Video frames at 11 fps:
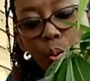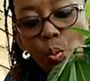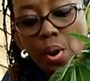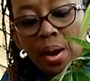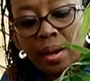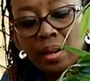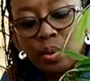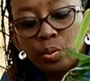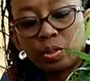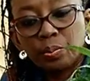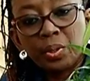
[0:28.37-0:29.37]
where it
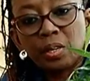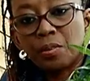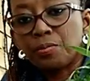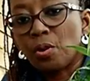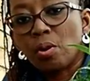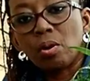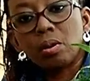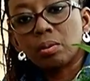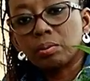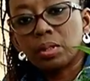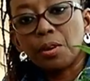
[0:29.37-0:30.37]
will be
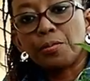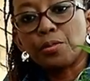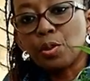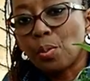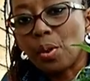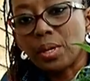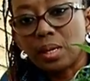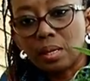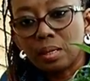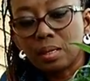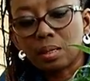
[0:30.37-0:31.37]
for a few more
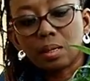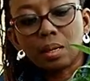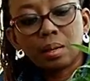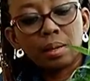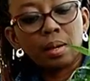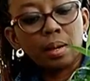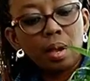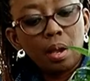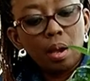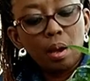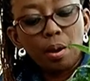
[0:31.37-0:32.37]
years.
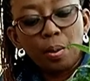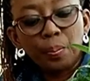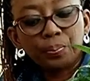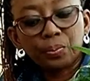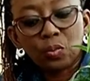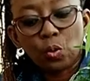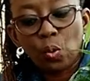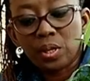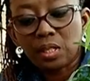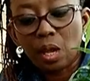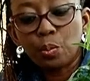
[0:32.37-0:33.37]
Um,
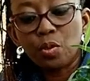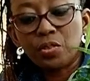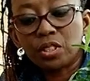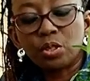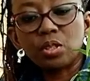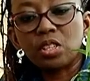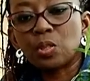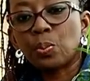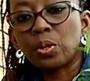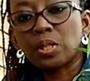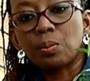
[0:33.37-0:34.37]
once I move it into this
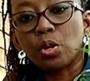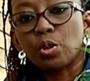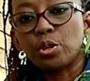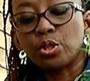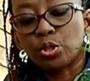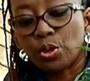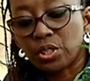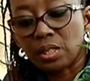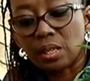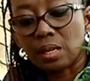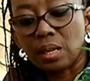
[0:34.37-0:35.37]
pot, I'm not going to touch
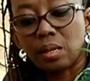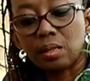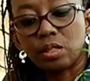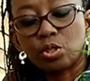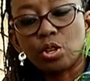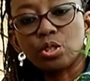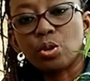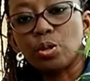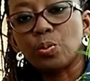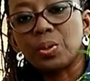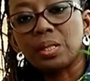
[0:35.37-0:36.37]
it again. It's just
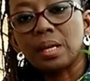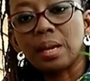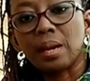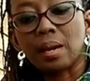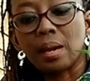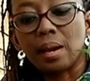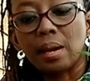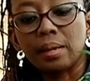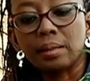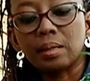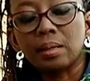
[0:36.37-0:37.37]
going to be there and,